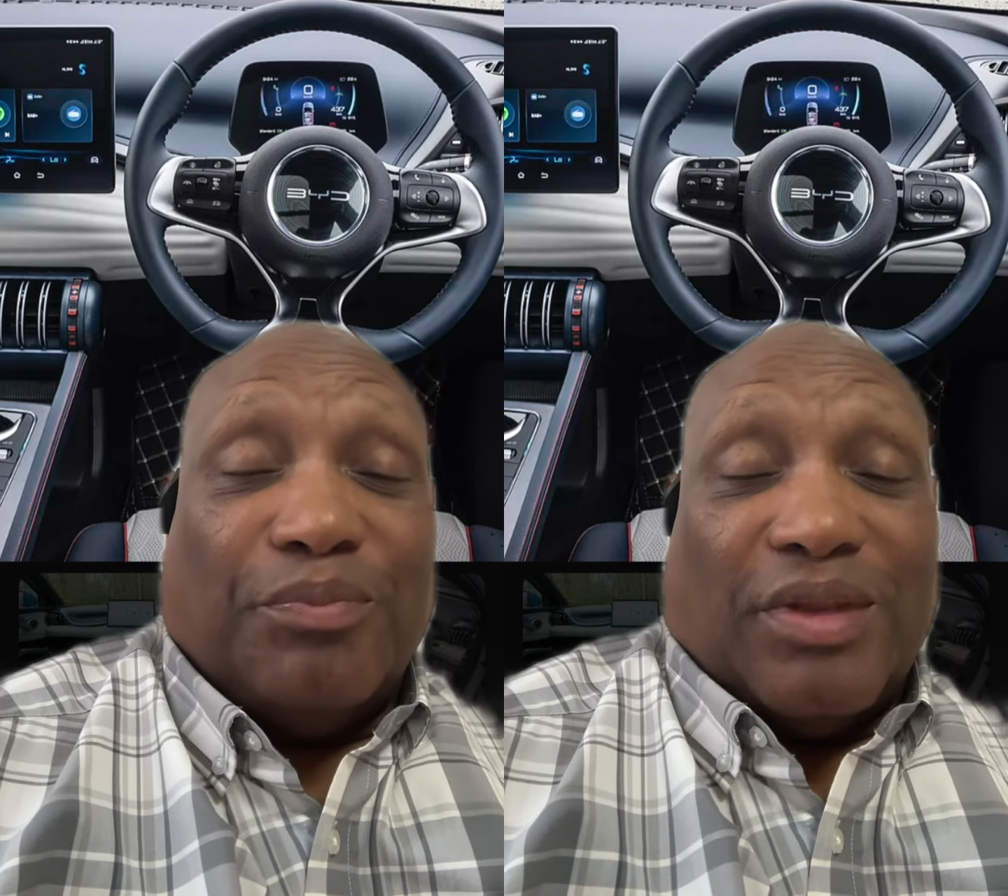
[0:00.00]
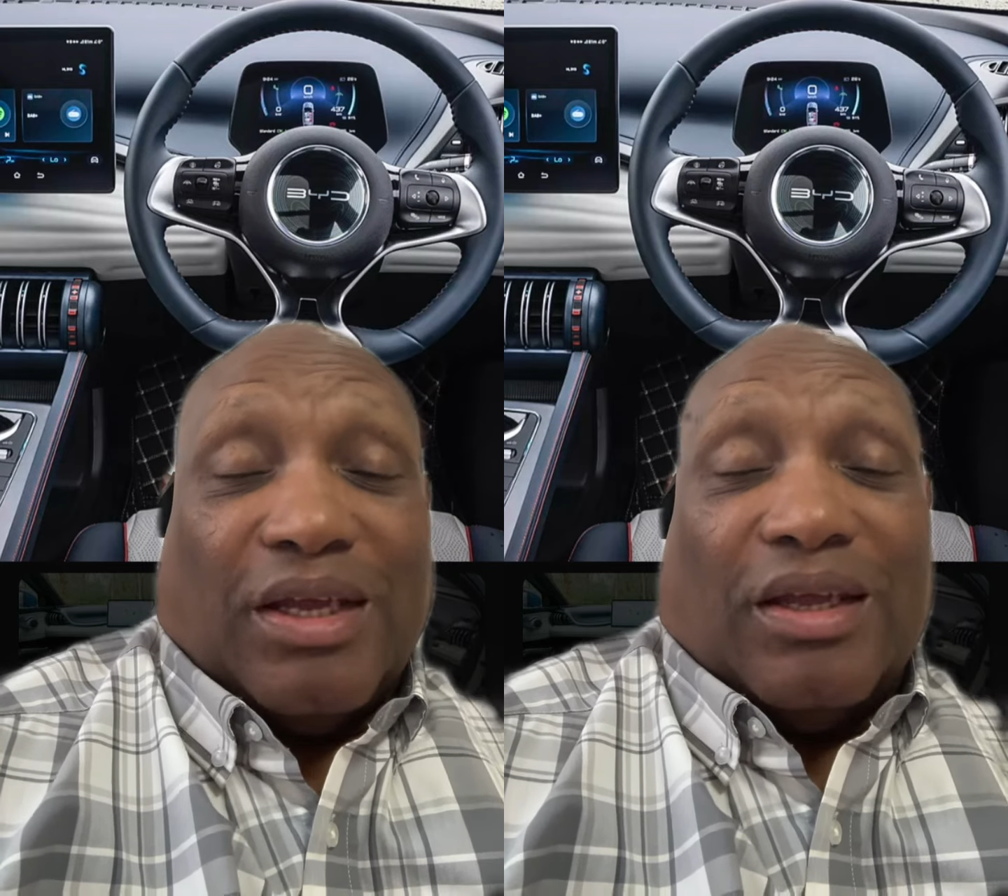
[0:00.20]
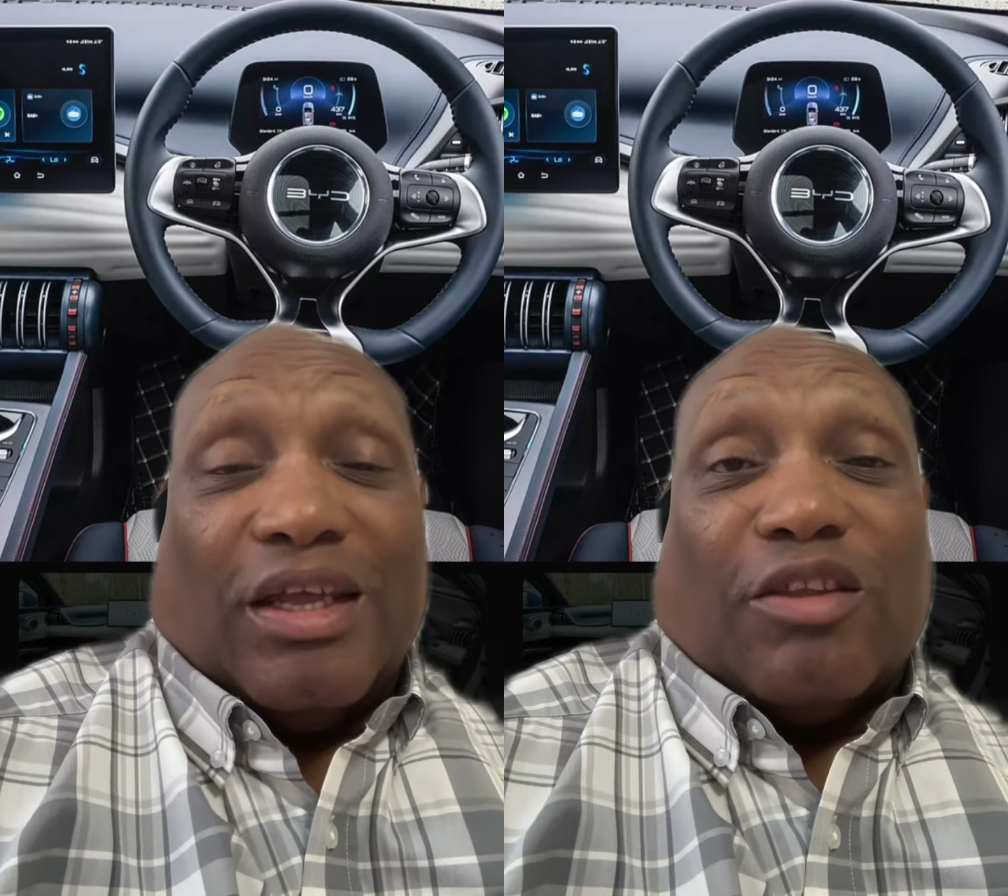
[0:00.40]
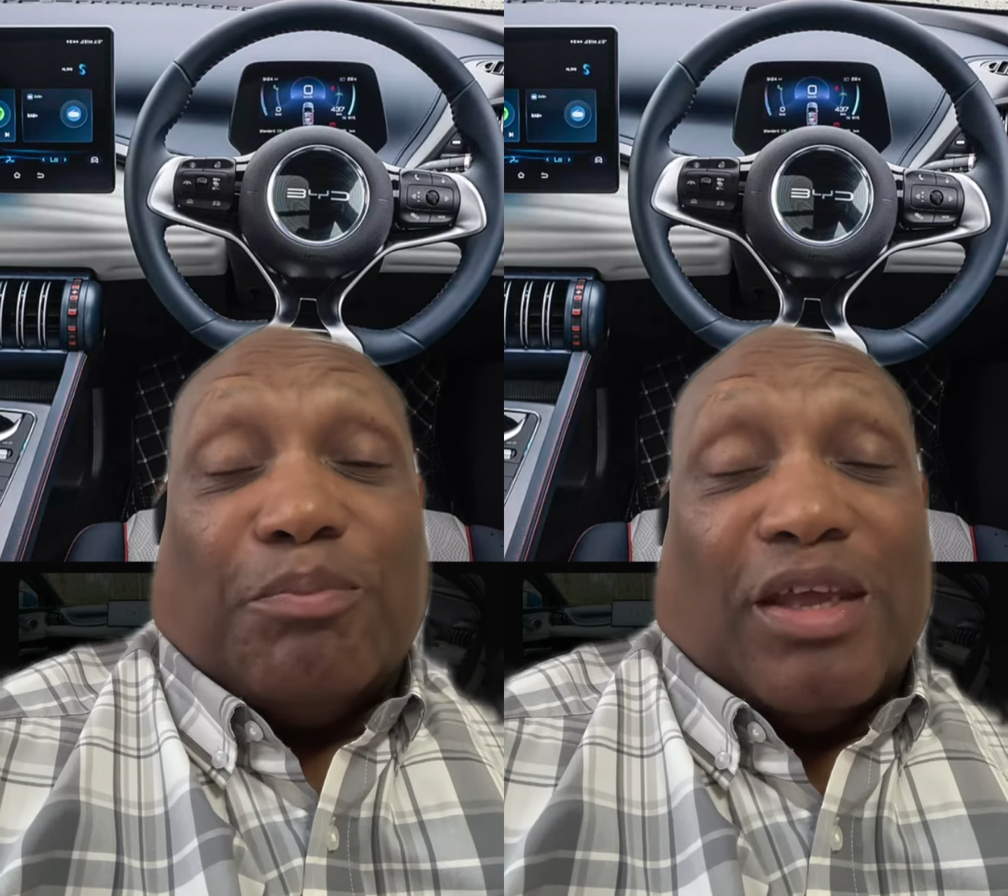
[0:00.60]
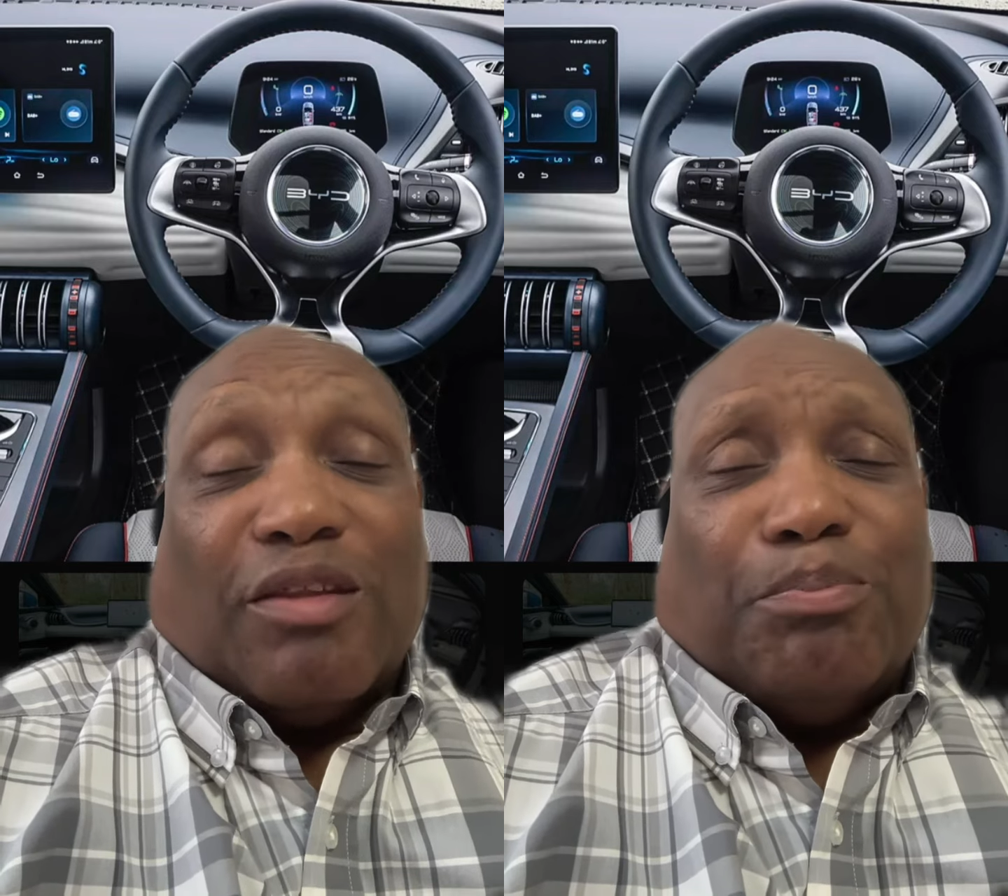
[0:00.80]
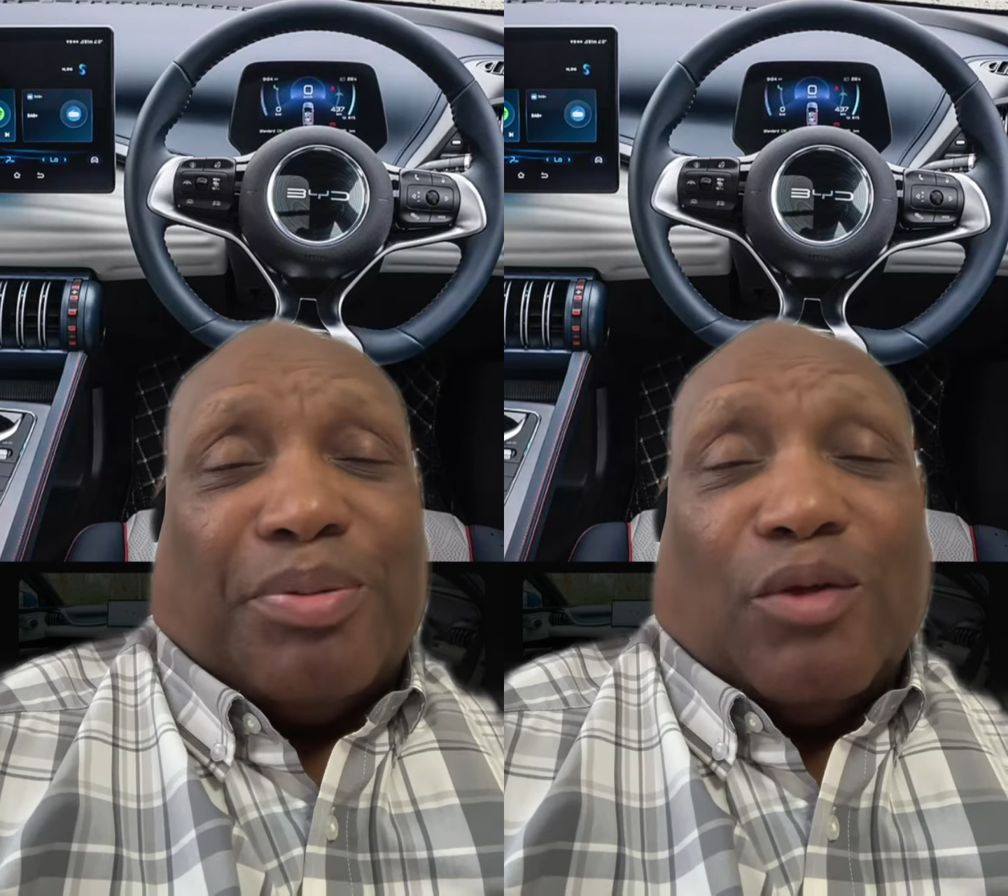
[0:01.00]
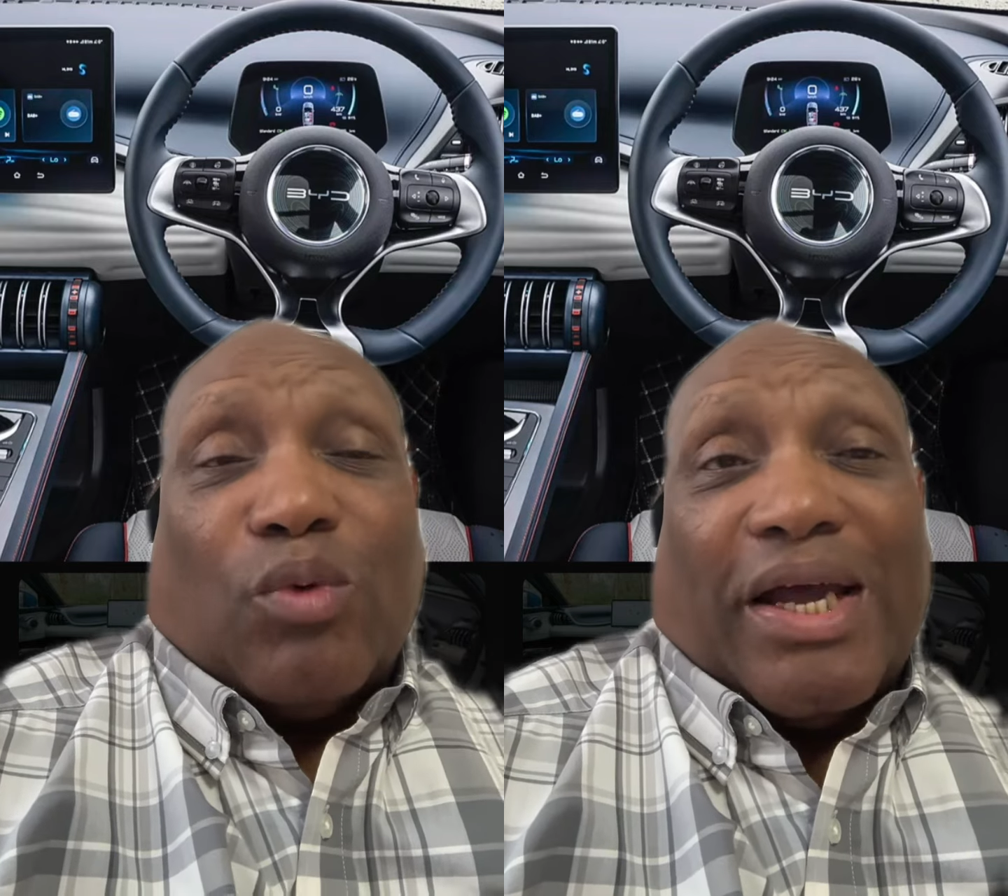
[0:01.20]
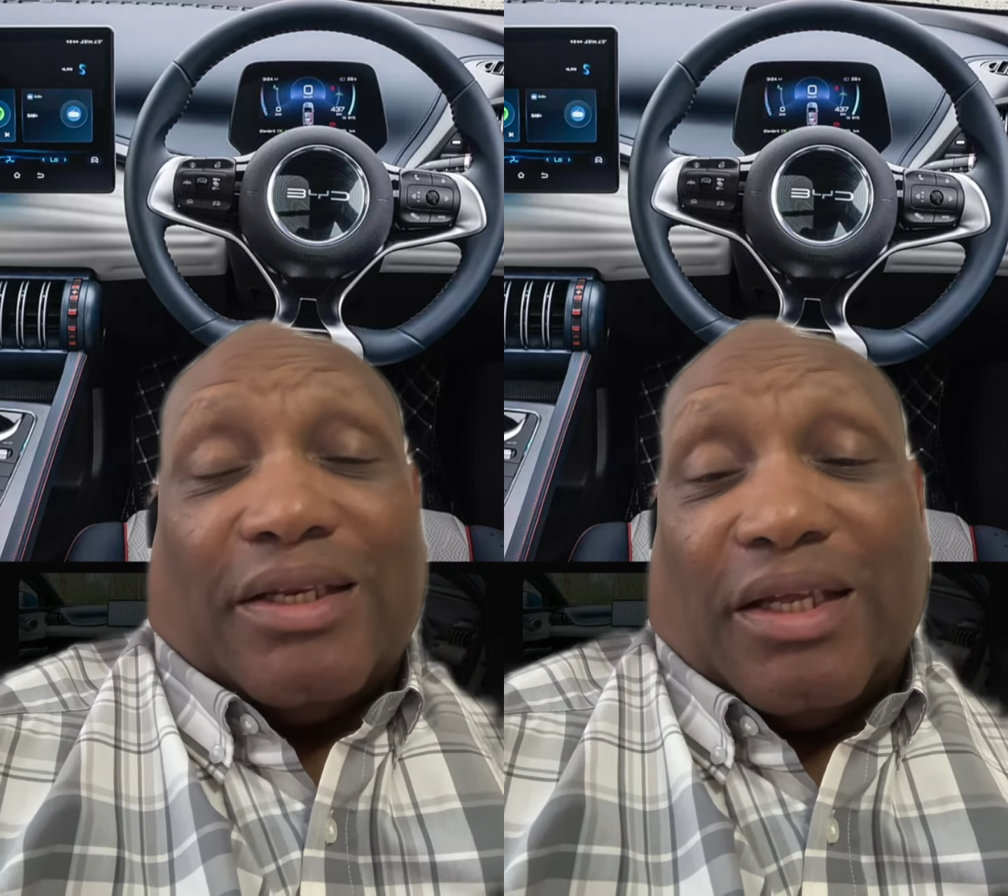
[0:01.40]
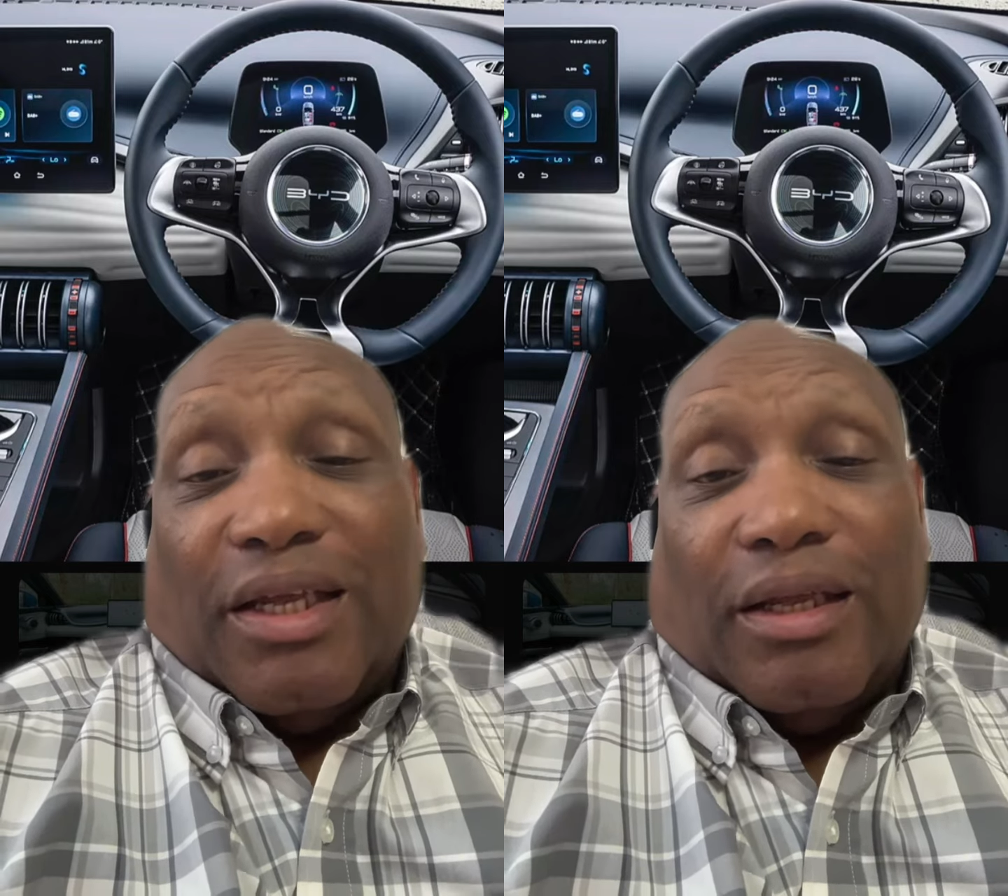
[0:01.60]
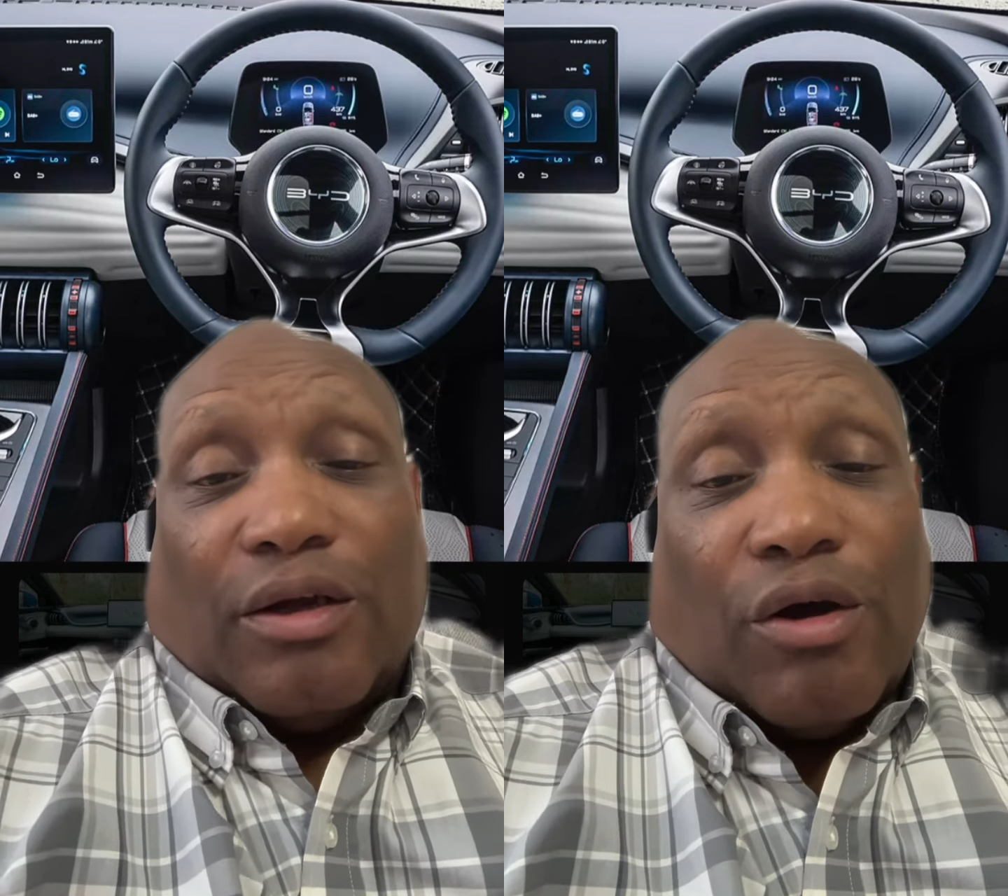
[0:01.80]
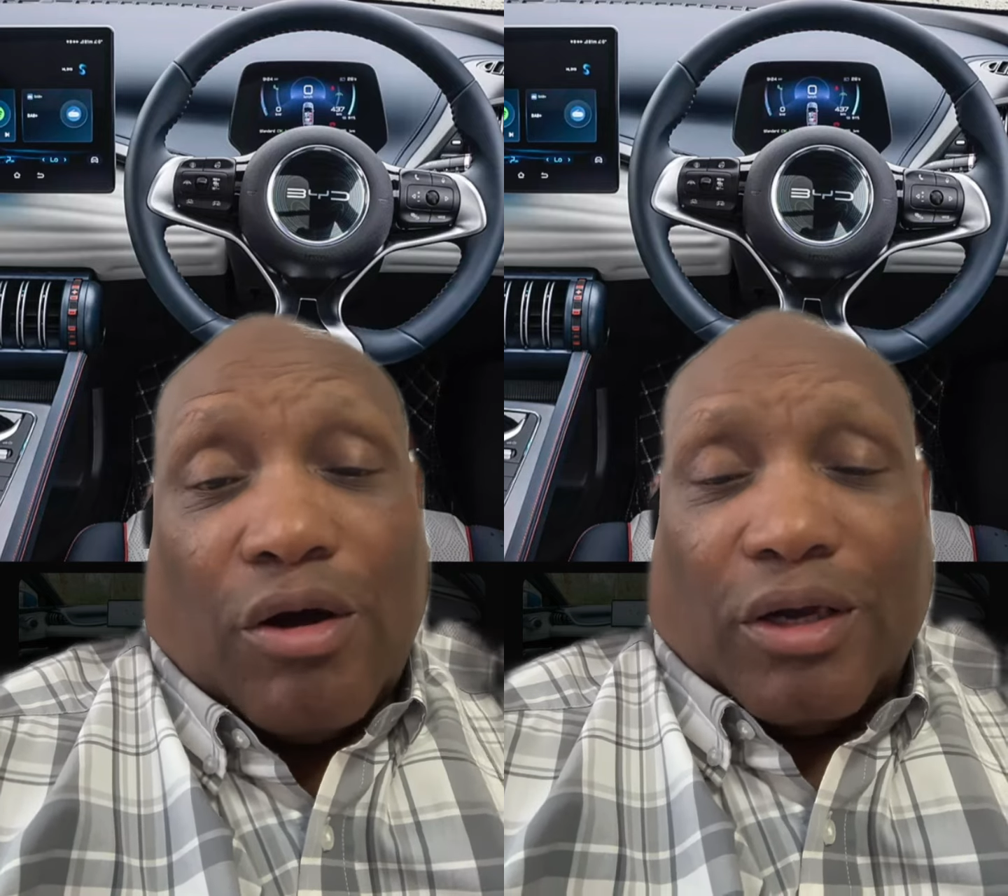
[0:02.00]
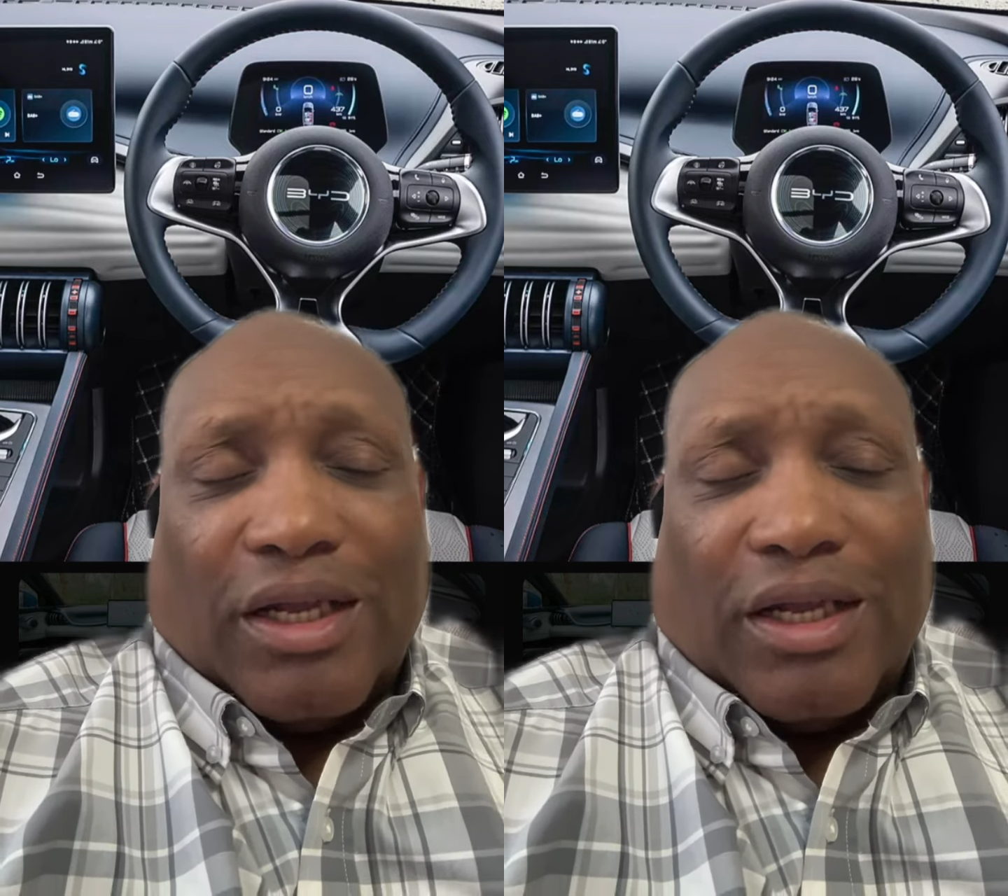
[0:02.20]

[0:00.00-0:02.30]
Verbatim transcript: it's it's BYD car.